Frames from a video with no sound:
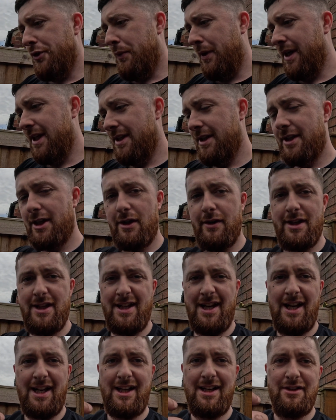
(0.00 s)
what I need to do, I need to
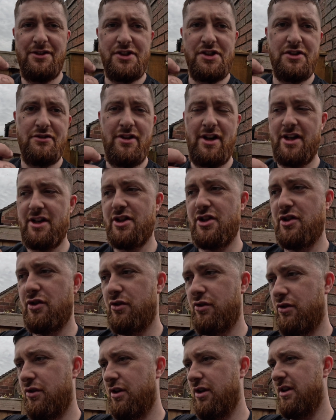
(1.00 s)
get like a little syringe
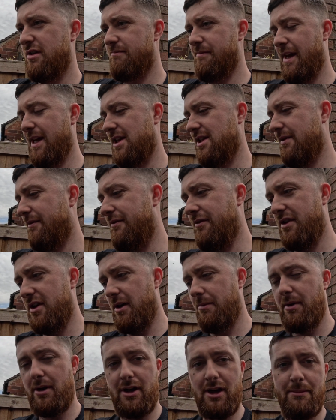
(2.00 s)
or make something up.
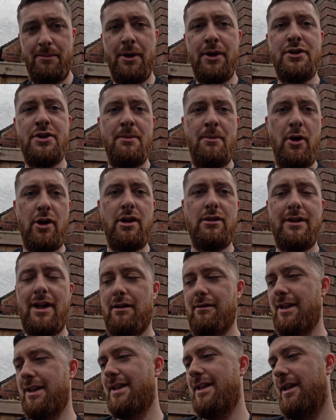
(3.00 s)
I'm going to put some oil
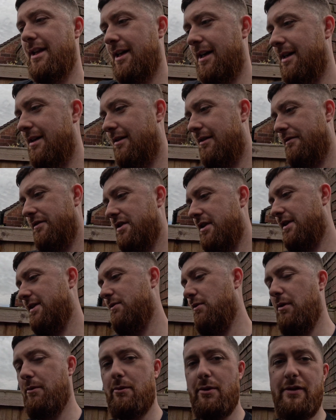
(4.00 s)
down into that, obviously, so
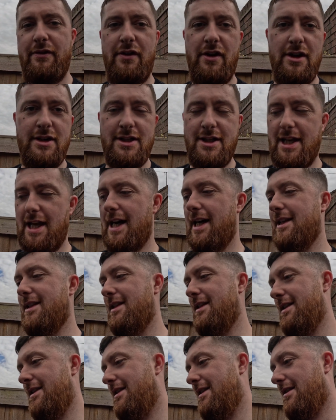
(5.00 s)
when we first start
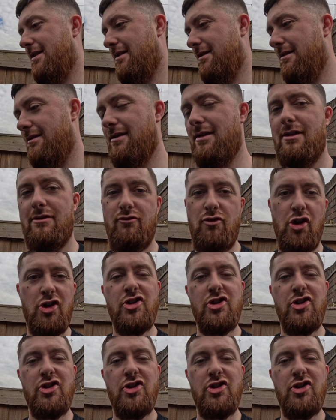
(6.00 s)
it, it doesn't run